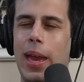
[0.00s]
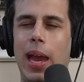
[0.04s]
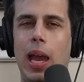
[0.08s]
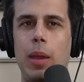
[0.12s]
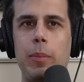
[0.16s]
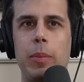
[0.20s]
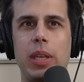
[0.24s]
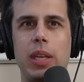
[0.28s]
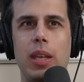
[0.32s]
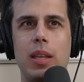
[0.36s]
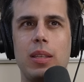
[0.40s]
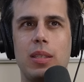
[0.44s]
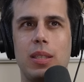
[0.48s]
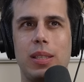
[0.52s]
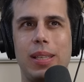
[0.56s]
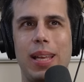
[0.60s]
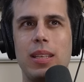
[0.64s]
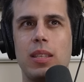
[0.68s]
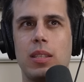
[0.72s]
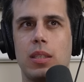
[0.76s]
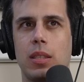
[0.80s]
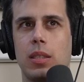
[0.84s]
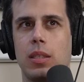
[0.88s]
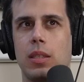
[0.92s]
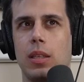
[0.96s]
I mean, it's
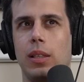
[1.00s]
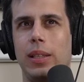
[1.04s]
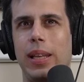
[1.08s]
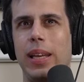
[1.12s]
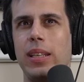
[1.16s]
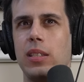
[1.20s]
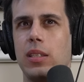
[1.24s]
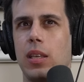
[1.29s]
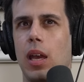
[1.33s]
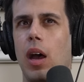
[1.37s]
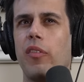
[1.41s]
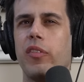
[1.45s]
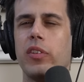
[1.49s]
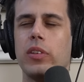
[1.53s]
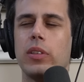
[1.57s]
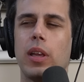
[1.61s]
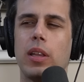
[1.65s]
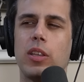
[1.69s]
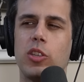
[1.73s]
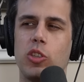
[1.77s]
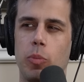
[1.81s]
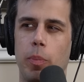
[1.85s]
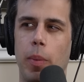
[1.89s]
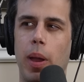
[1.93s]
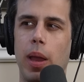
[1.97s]
less less often
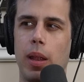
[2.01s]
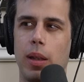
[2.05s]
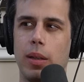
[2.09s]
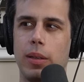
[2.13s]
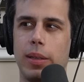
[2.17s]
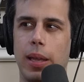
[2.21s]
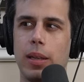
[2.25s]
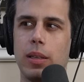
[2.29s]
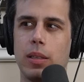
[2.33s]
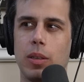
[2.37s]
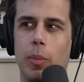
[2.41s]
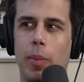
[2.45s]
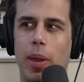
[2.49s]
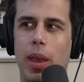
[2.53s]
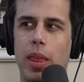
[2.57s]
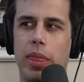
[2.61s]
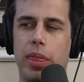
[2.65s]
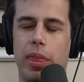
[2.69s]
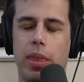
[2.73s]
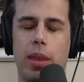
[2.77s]
that you might than you might